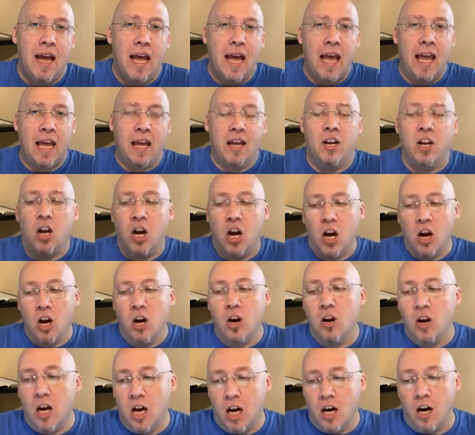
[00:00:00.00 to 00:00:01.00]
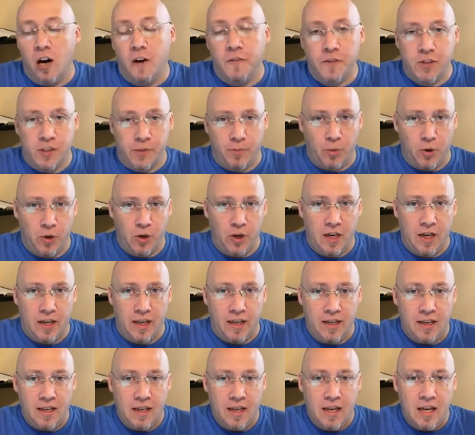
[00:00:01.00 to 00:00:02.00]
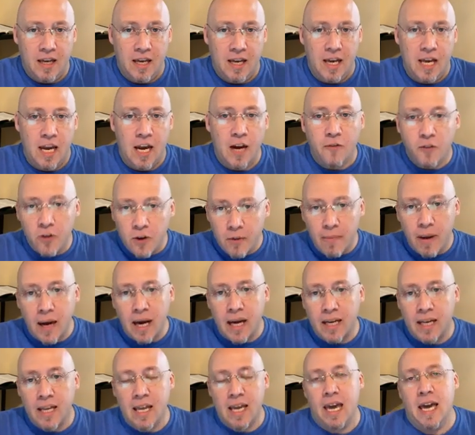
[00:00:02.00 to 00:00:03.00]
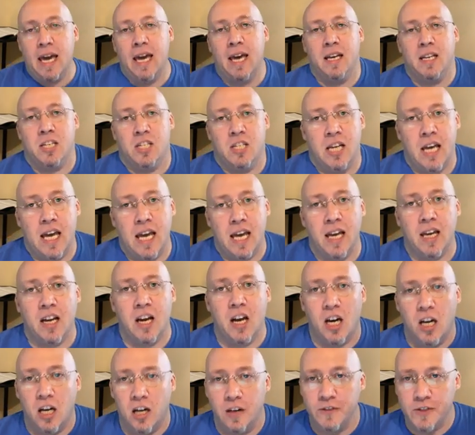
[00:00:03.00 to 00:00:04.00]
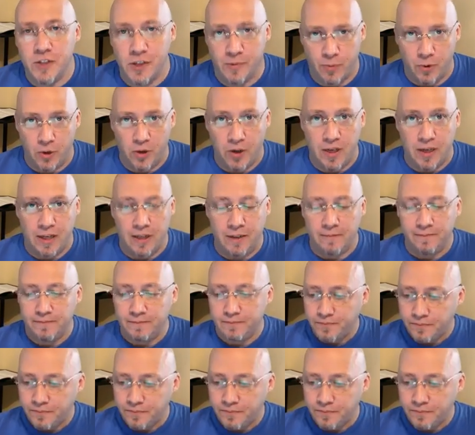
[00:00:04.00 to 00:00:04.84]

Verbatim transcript: and her offspring. Everybody hashtag offspring.